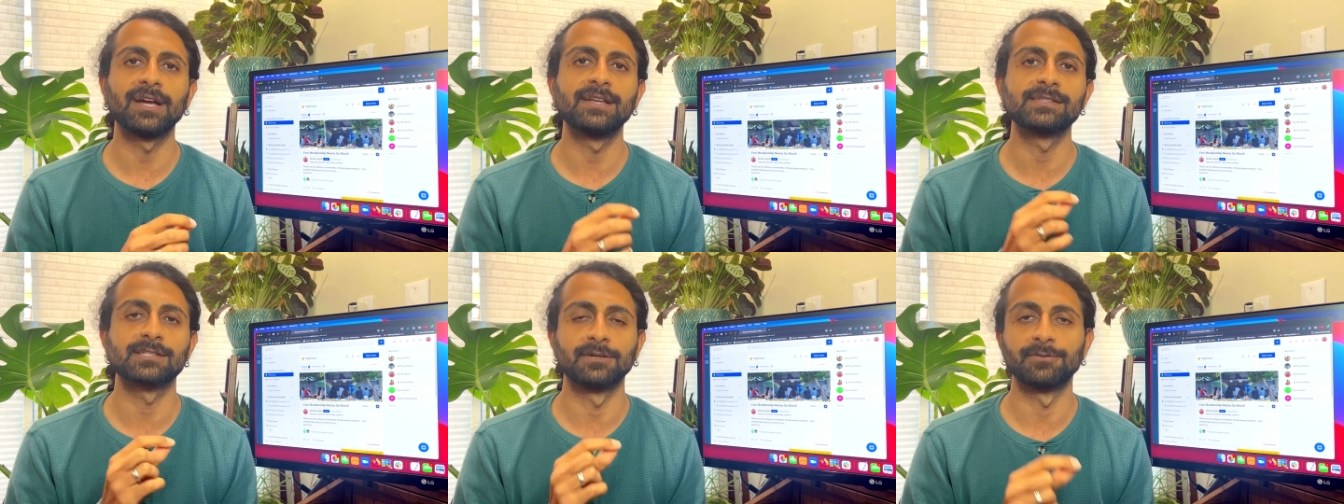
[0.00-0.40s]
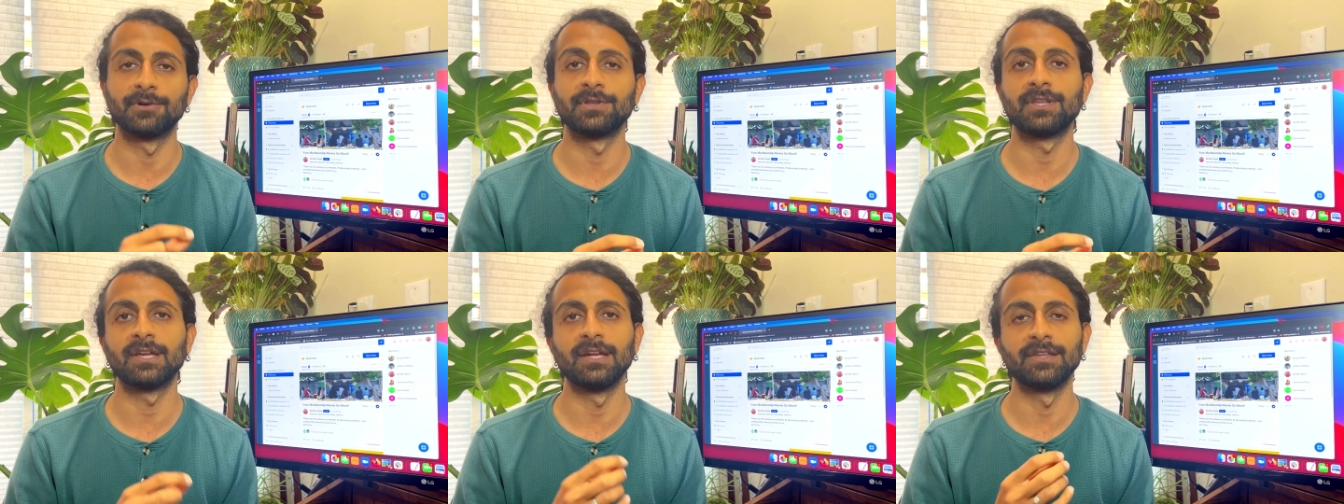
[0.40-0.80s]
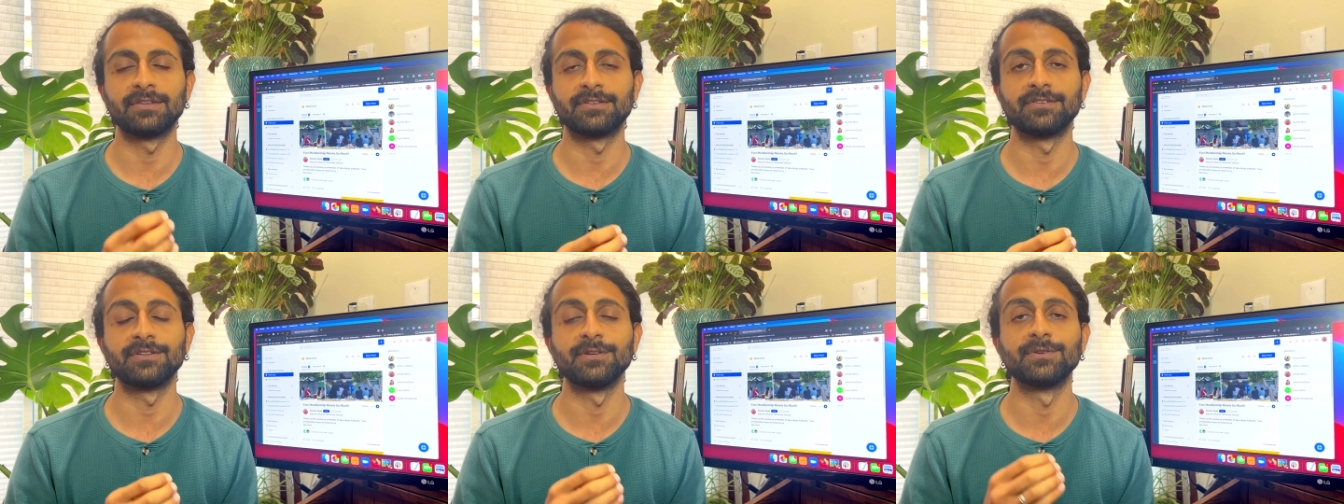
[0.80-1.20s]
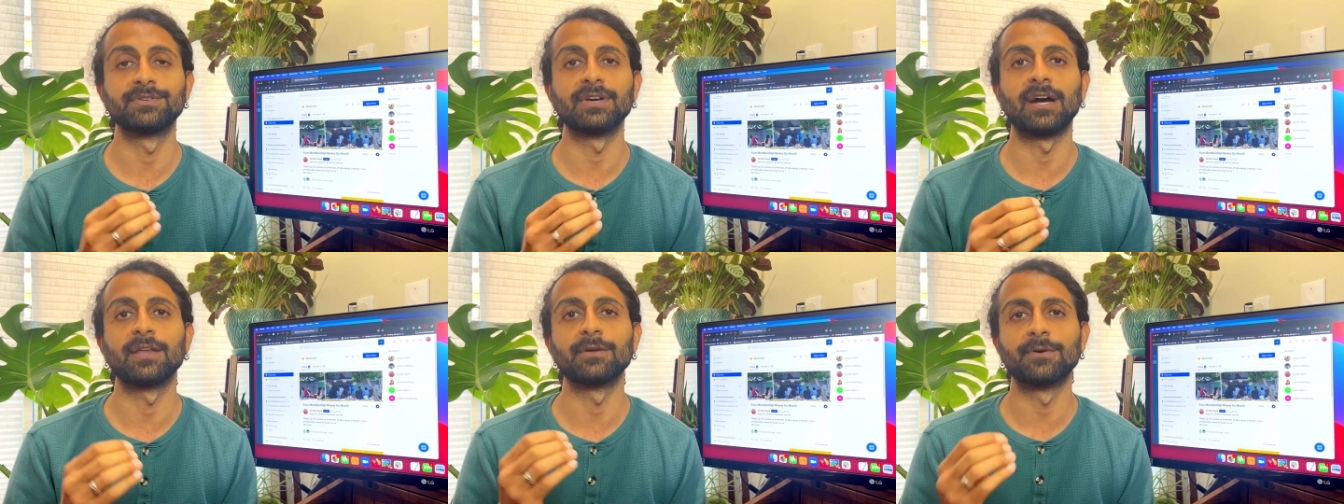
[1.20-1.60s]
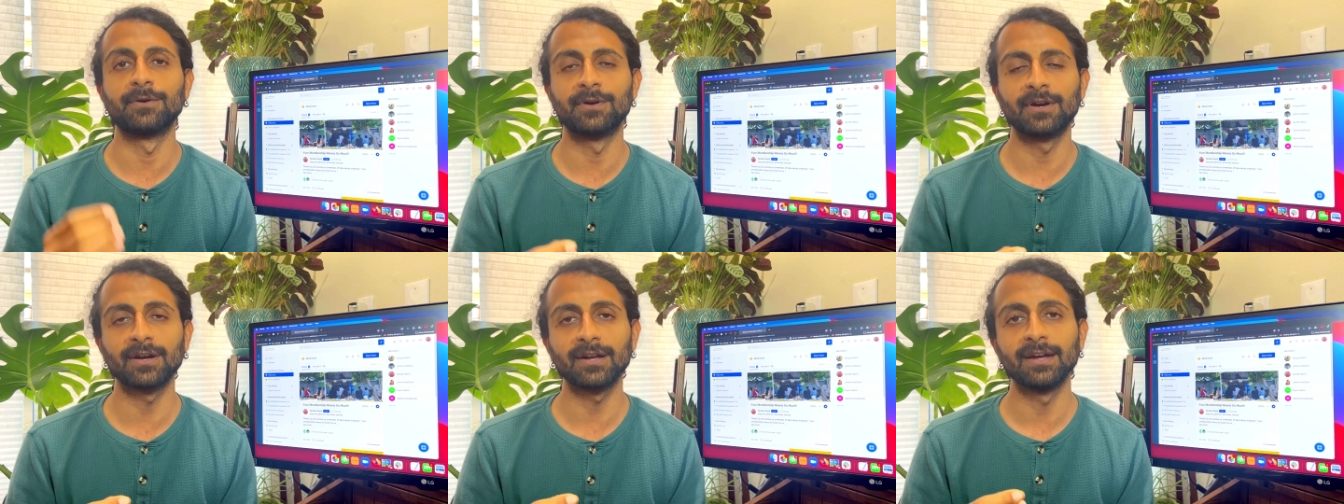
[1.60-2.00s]

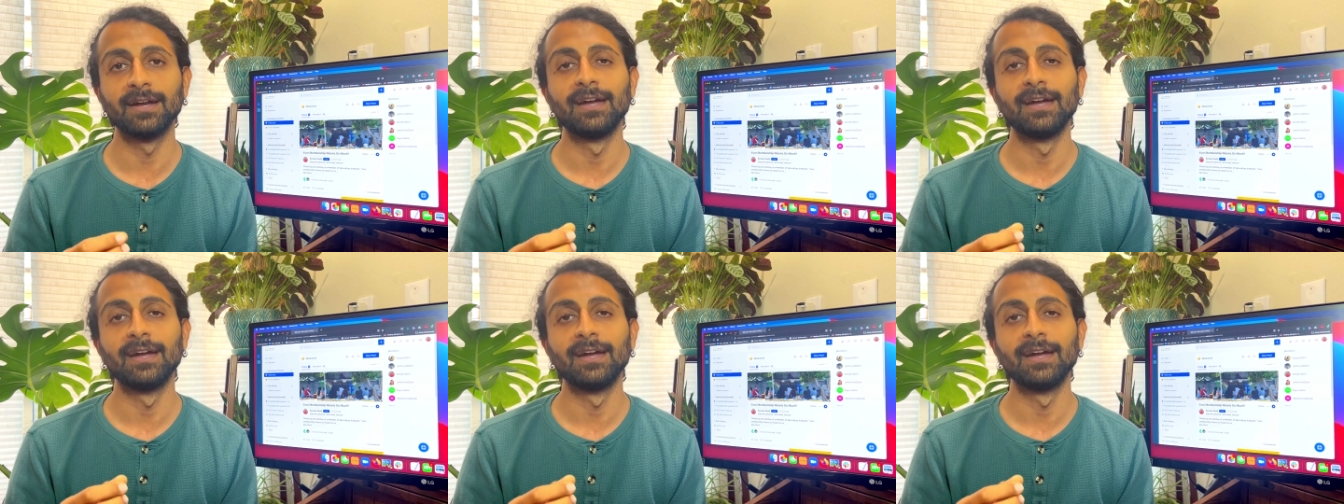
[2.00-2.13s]
sarvodayainstitute.org.